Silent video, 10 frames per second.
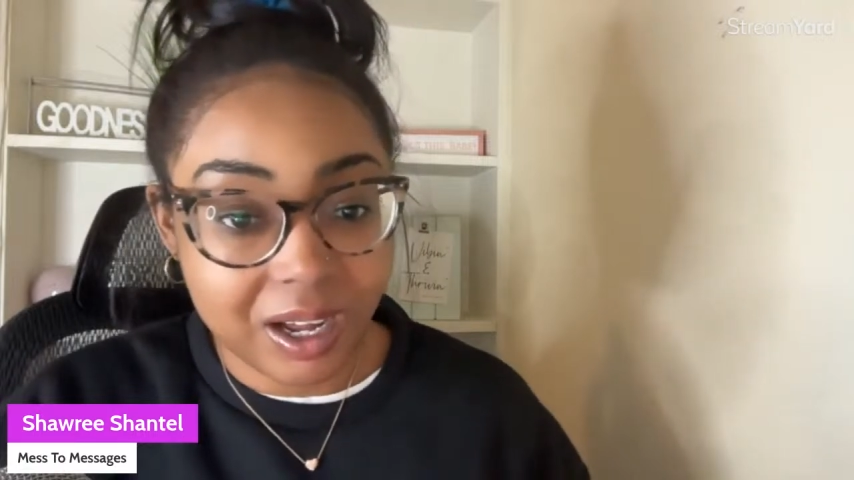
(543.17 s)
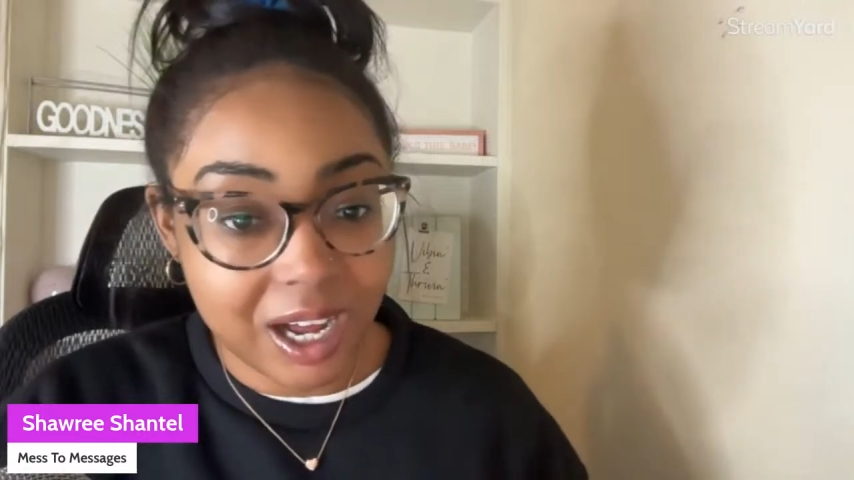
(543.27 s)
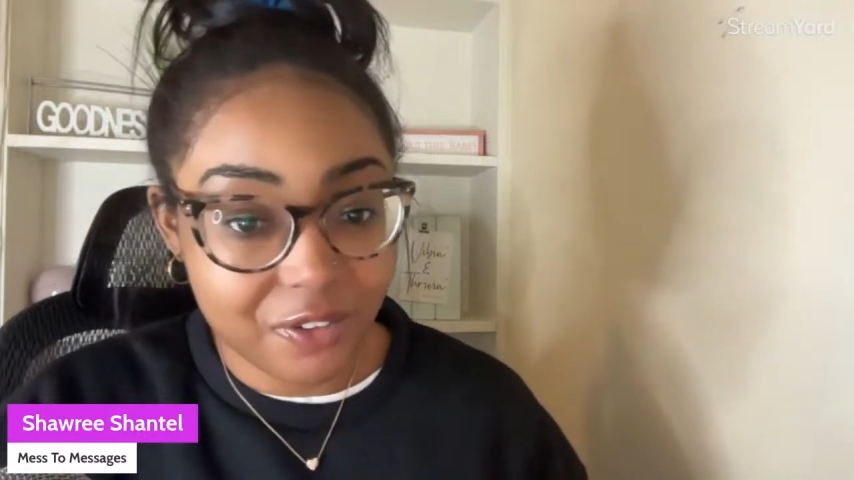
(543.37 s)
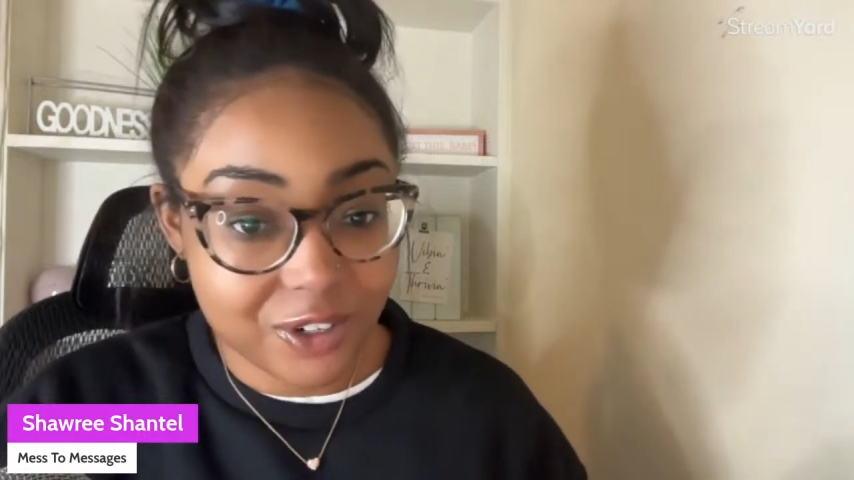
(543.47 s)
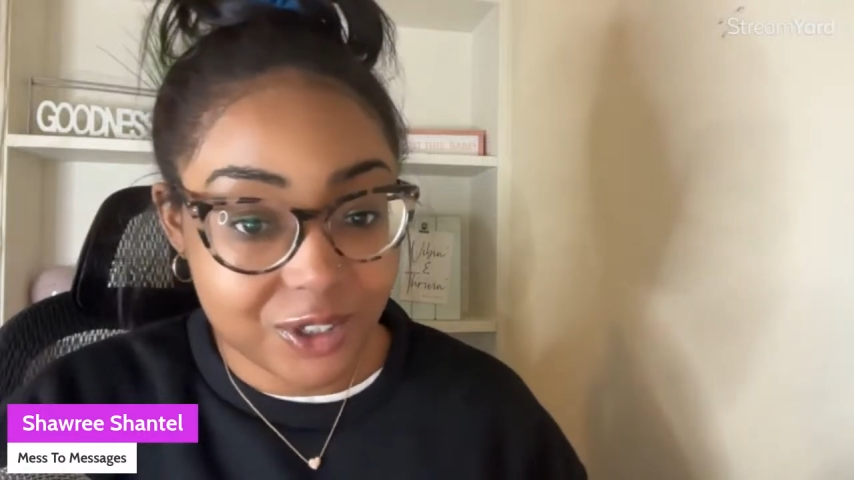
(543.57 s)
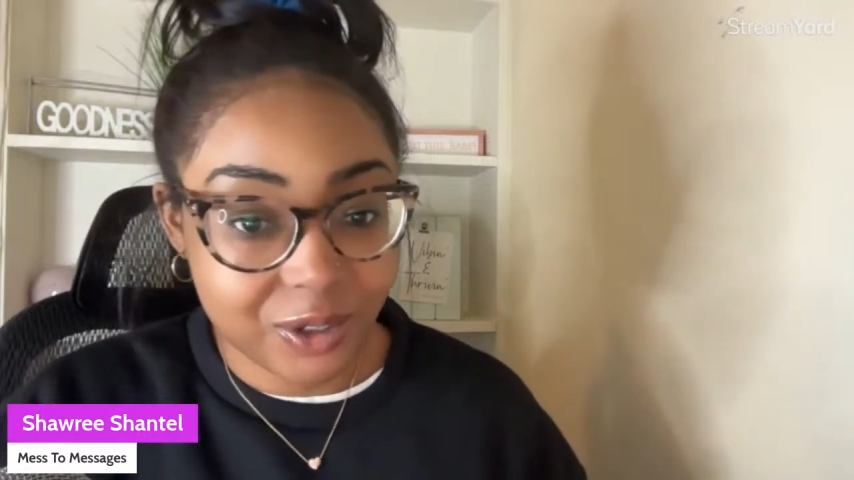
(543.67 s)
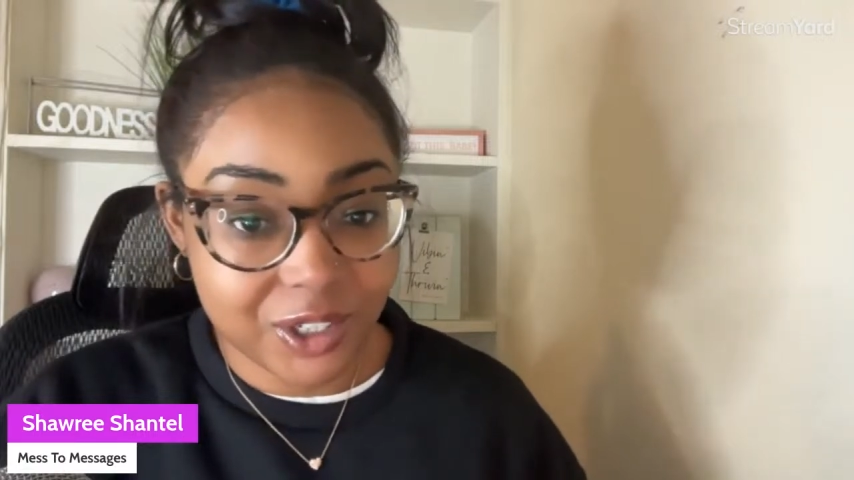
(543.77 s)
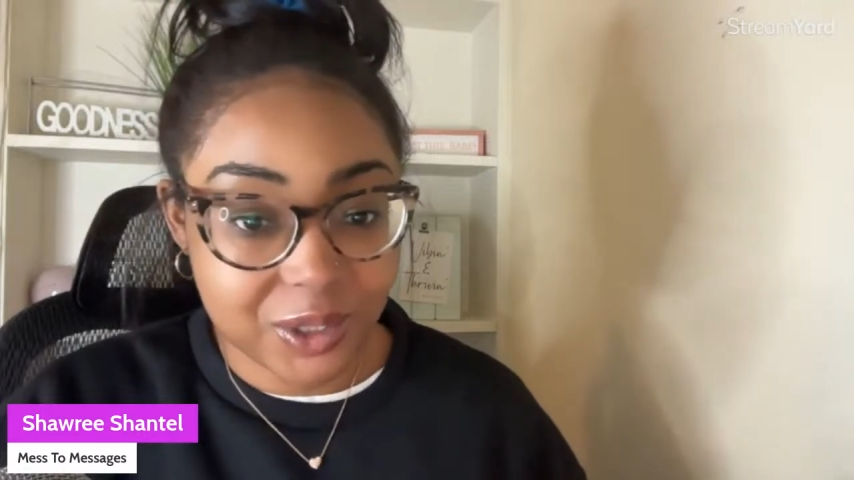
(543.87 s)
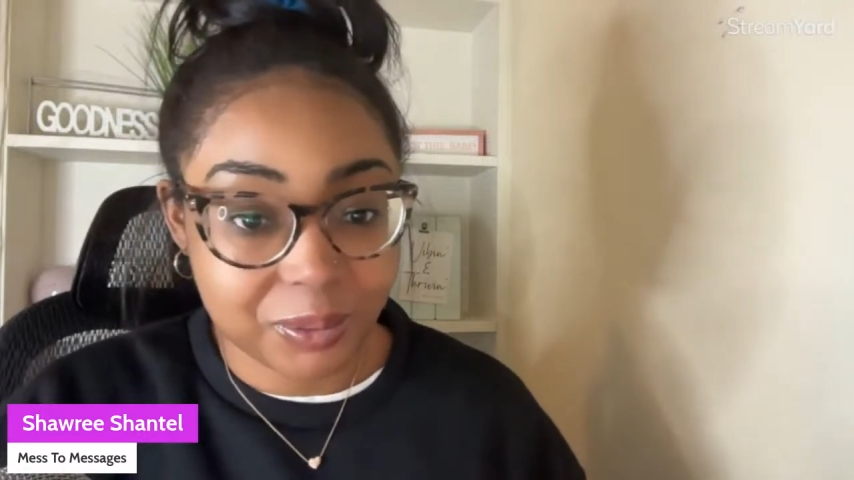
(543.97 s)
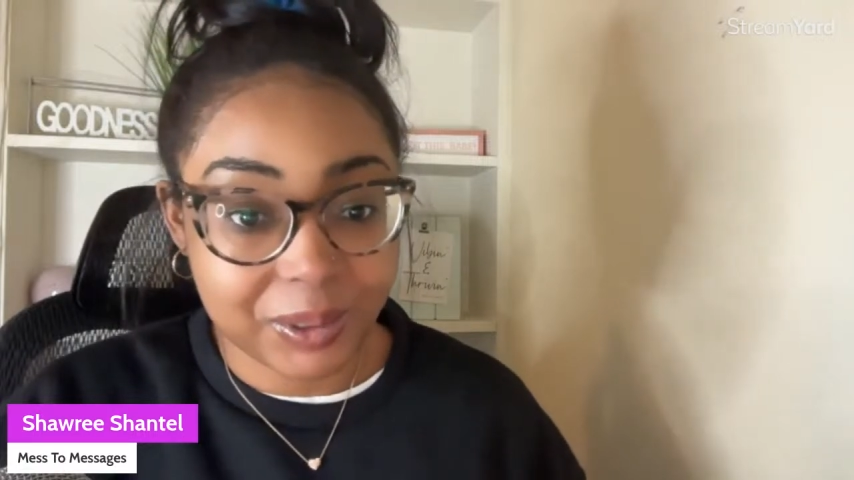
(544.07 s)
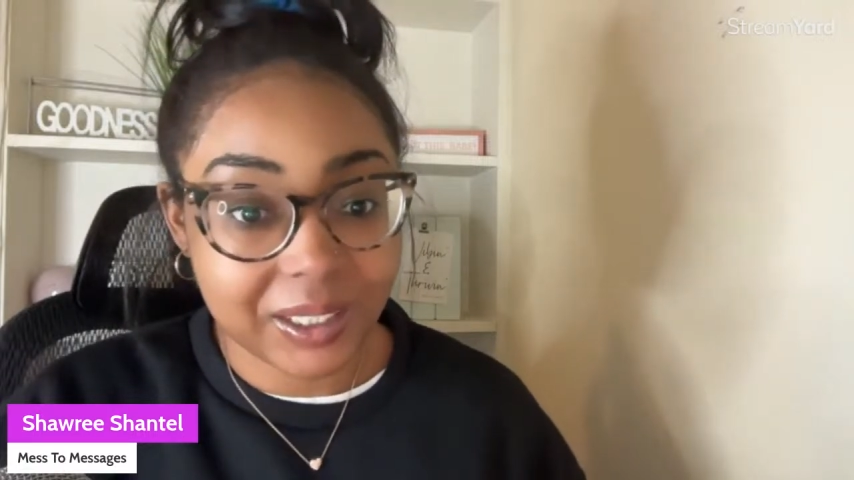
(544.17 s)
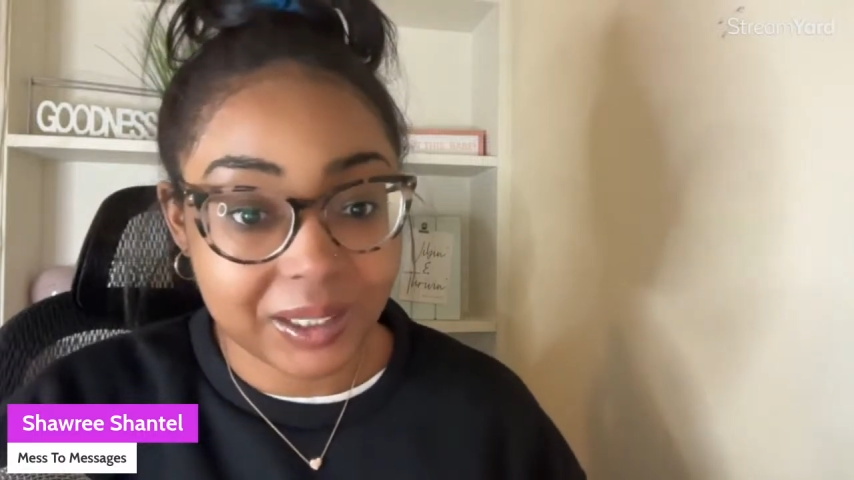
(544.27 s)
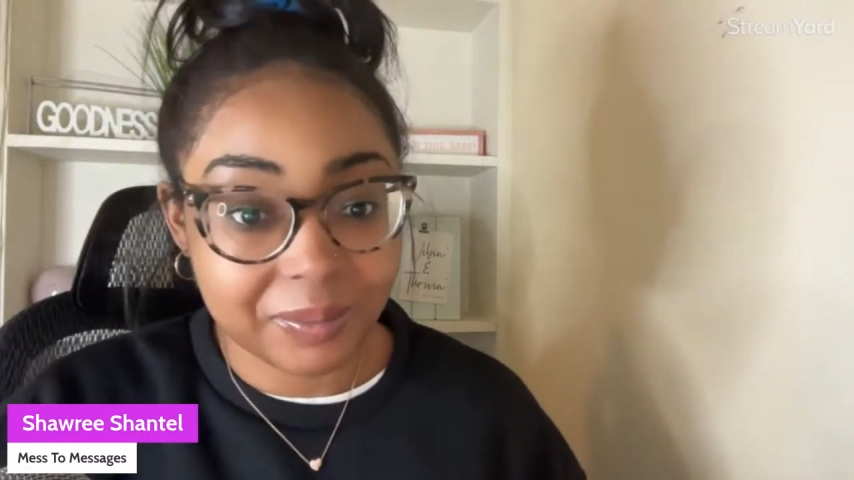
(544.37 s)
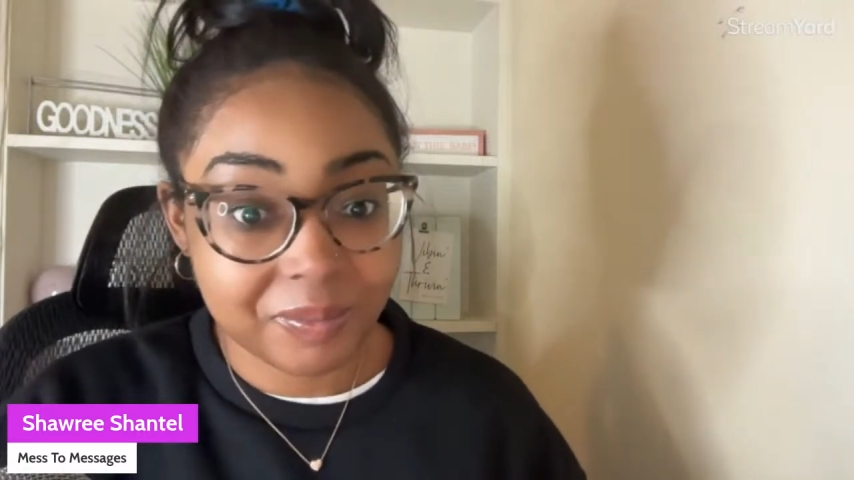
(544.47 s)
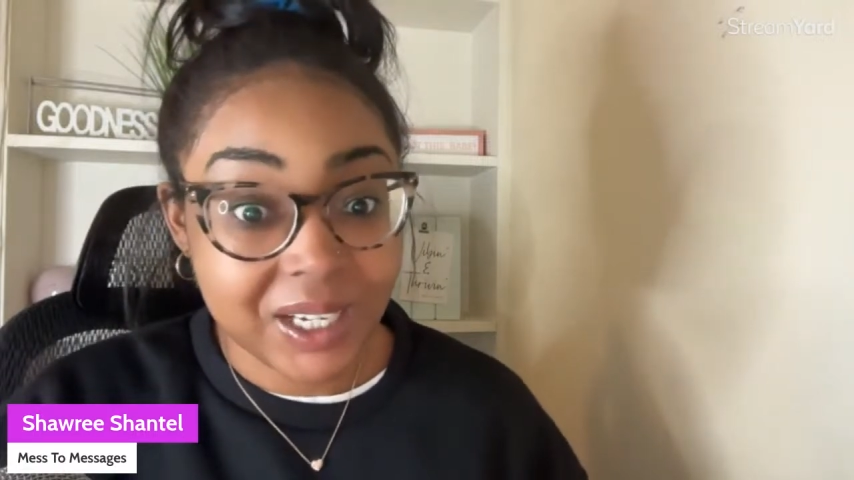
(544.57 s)
offer is going to bring
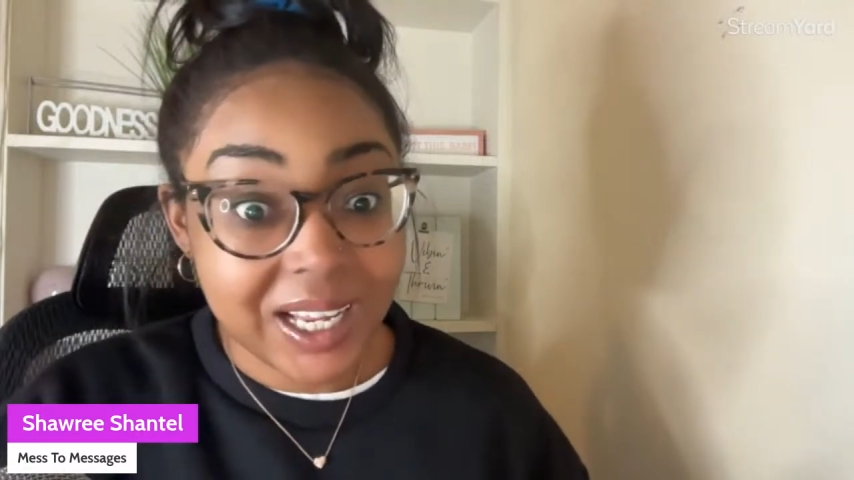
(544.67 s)
them.